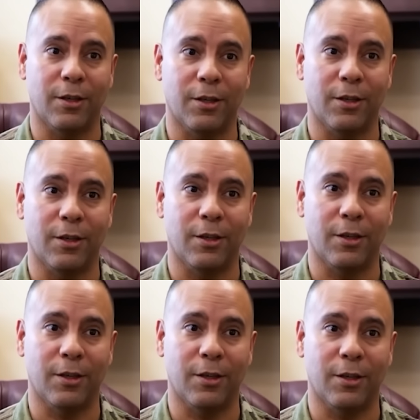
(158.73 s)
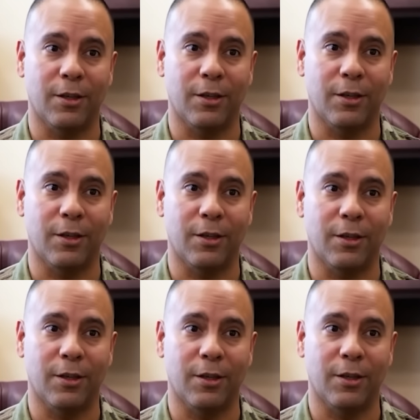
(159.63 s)

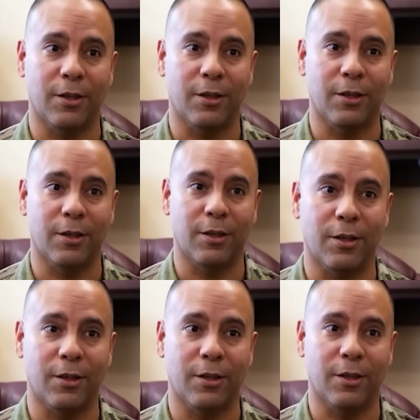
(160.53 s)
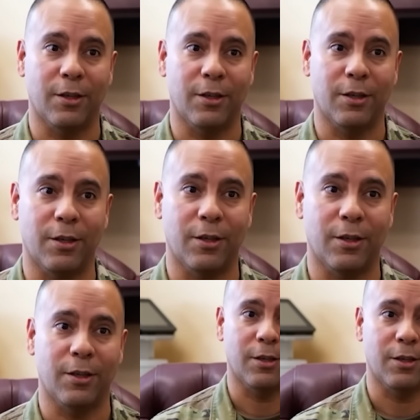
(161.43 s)

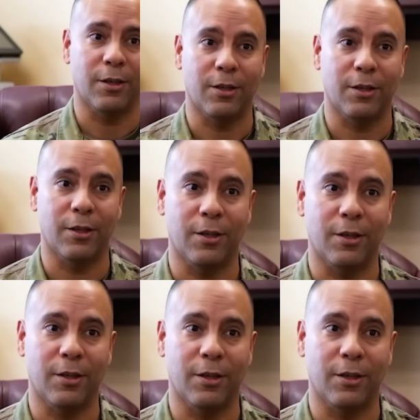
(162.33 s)
(silent)